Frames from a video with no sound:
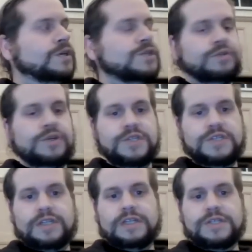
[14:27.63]
so the
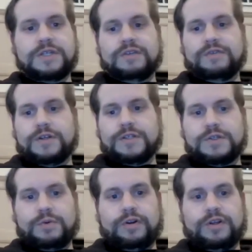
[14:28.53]
assisted listening
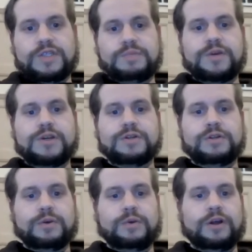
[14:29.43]
devices work
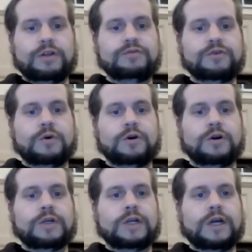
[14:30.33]
especially well
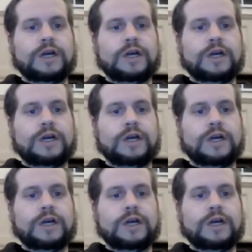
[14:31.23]
for